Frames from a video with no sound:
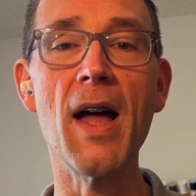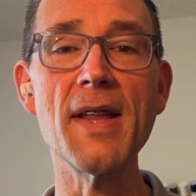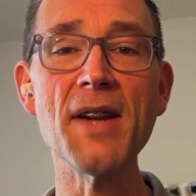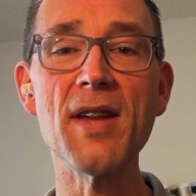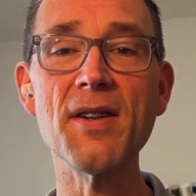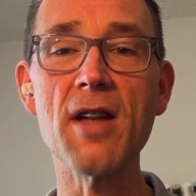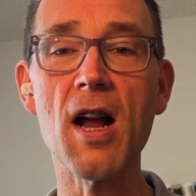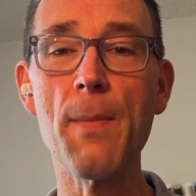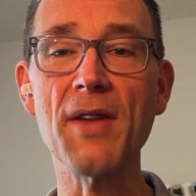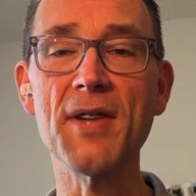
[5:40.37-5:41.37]
Next, let's
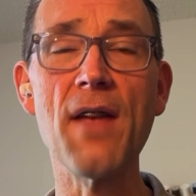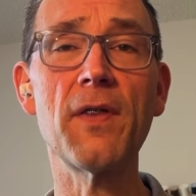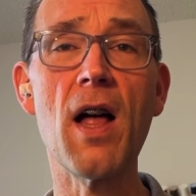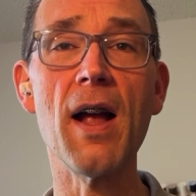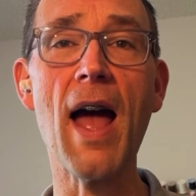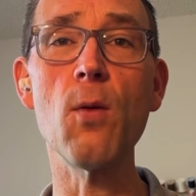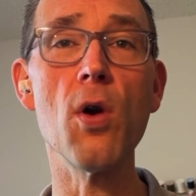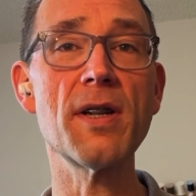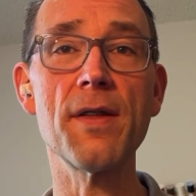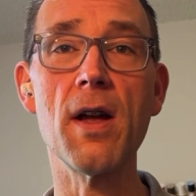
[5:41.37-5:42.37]
talk about SafeLock. I
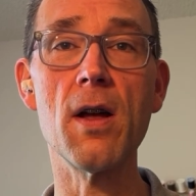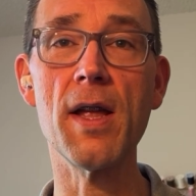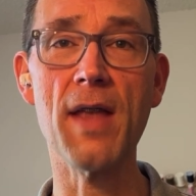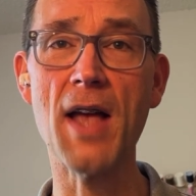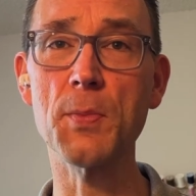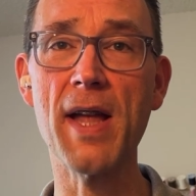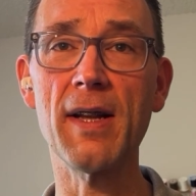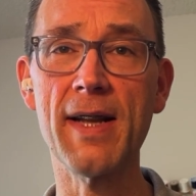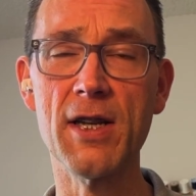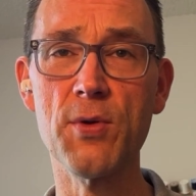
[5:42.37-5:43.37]
worked in the
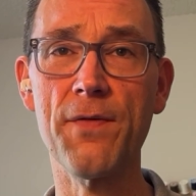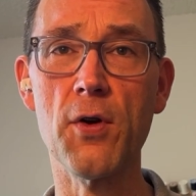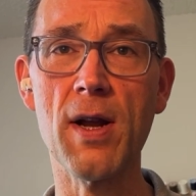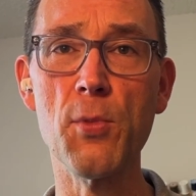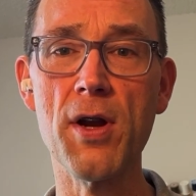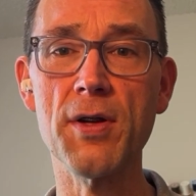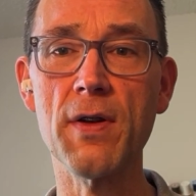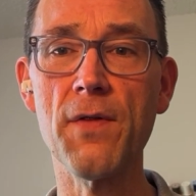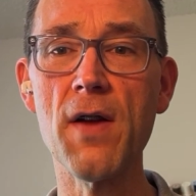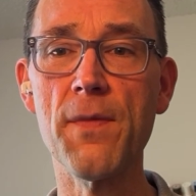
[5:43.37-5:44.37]
hospitality industry for a number of years,
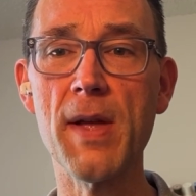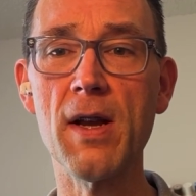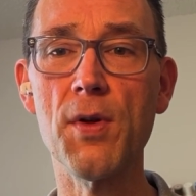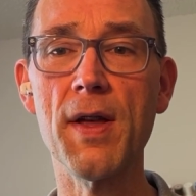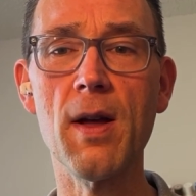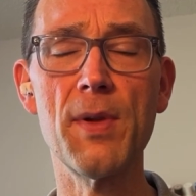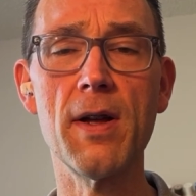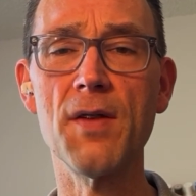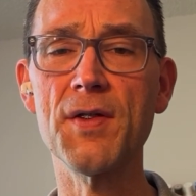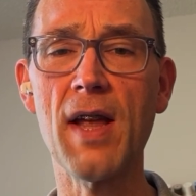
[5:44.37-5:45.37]
so very familiar with the company
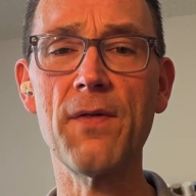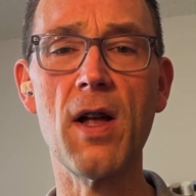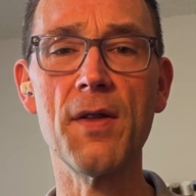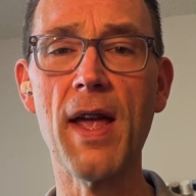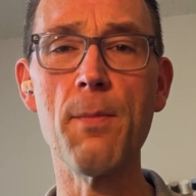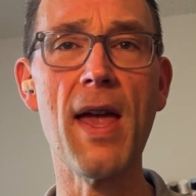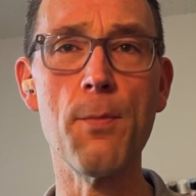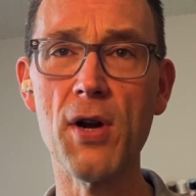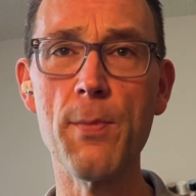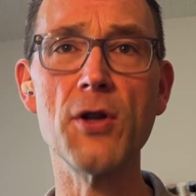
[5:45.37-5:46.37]
called SafeLock. They
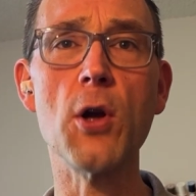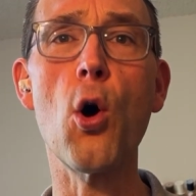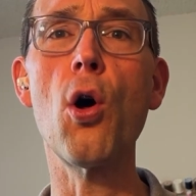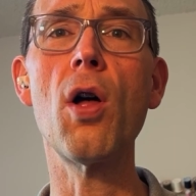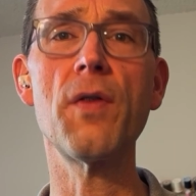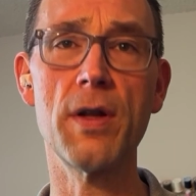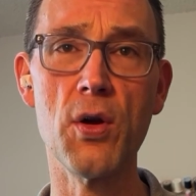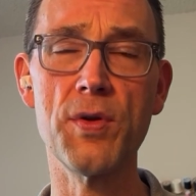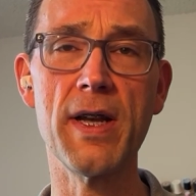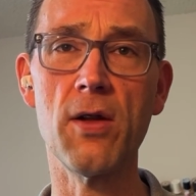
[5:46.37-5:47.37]
make pretty much all the
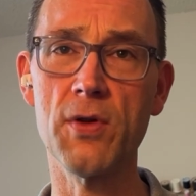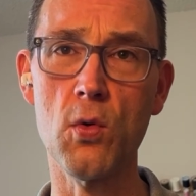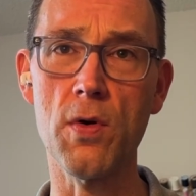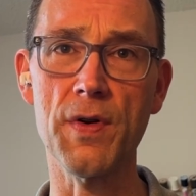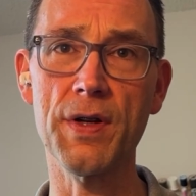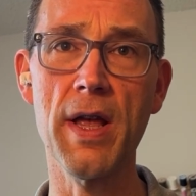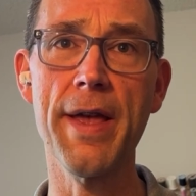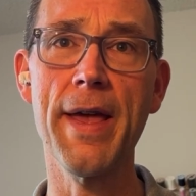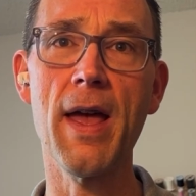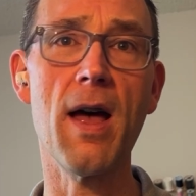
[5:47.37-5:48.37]
hotel doors
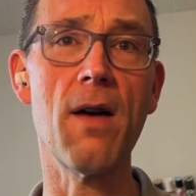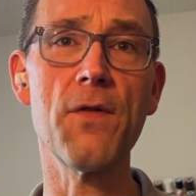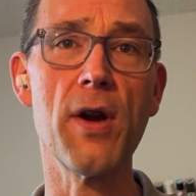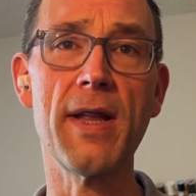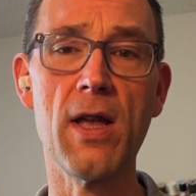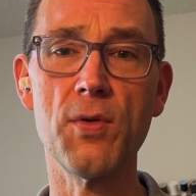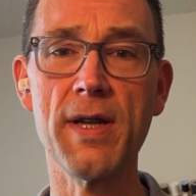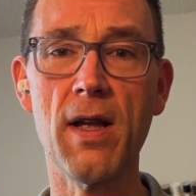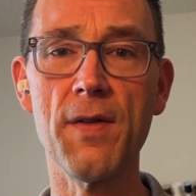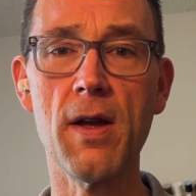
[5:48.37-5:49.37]
for any
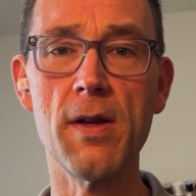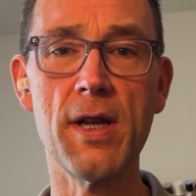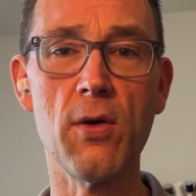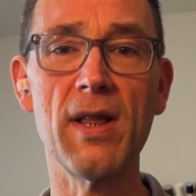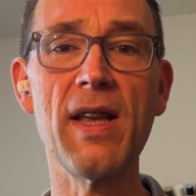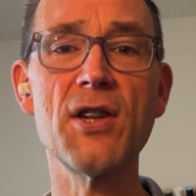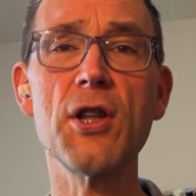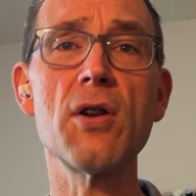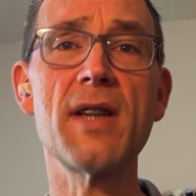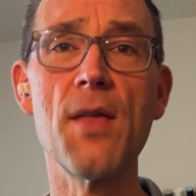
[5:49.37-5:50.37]
hotel. At least
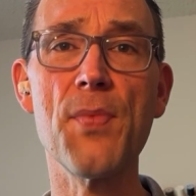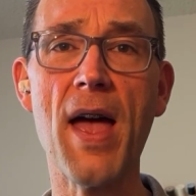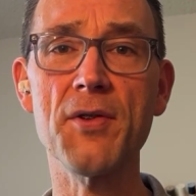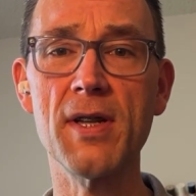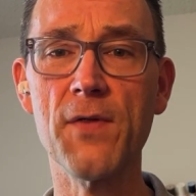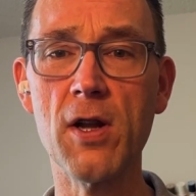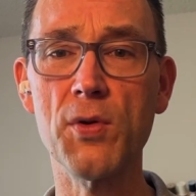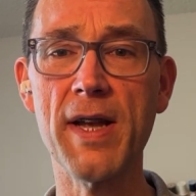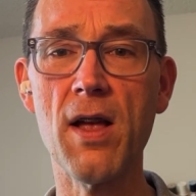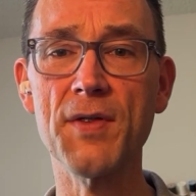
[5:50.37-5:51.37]
13,000 different
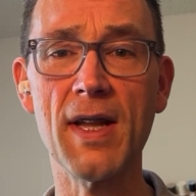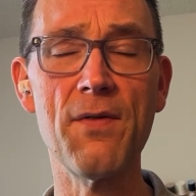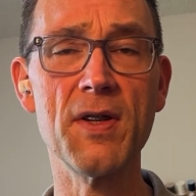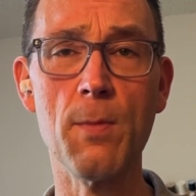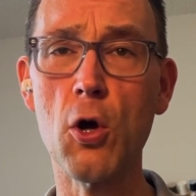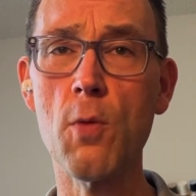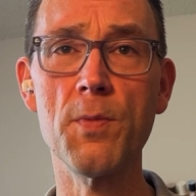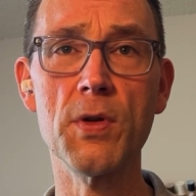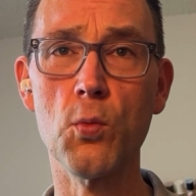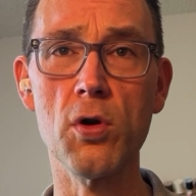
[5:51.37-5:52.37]
hotels and even some
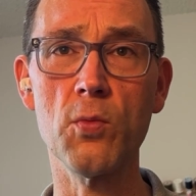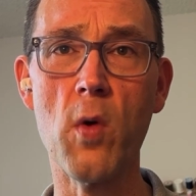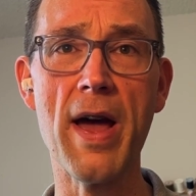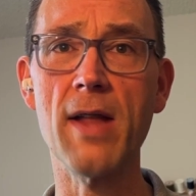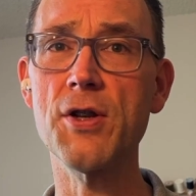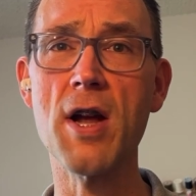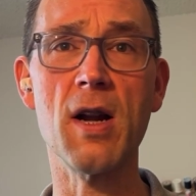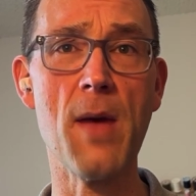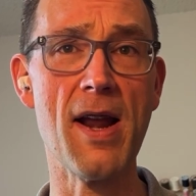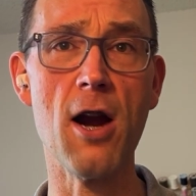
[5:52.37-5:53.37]
homes worldwide. You're
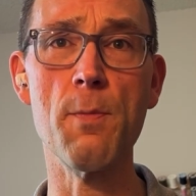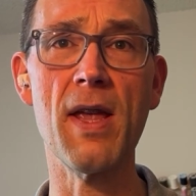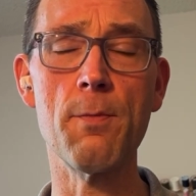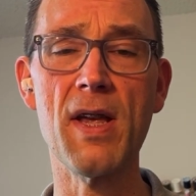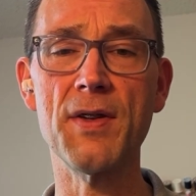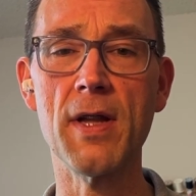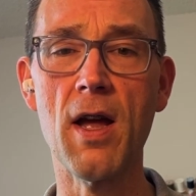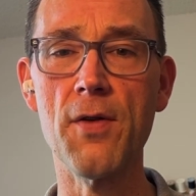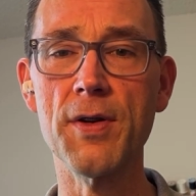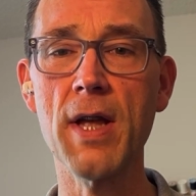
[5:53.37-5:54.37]
talking about Airbnbs and
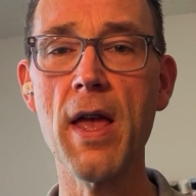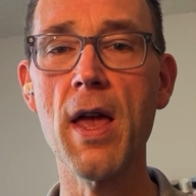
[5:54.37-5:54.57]
others.